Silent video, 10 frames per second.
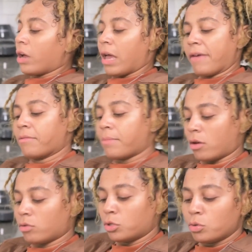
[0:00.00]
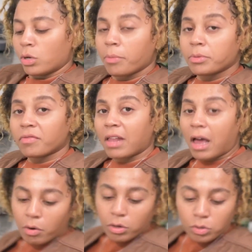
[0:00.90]
I have about 2 cups of
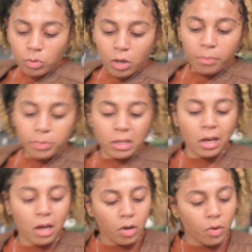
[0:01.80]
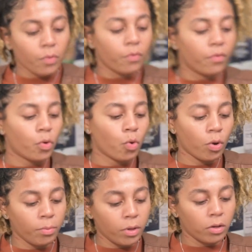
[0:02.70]
flour, 2 cups of
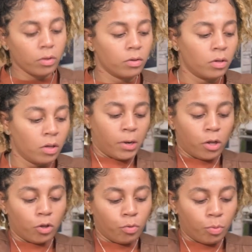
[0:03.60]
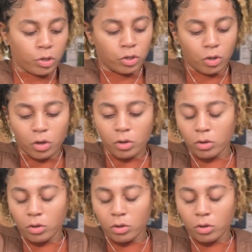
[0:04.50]
cornmeal, and a little bit of salt.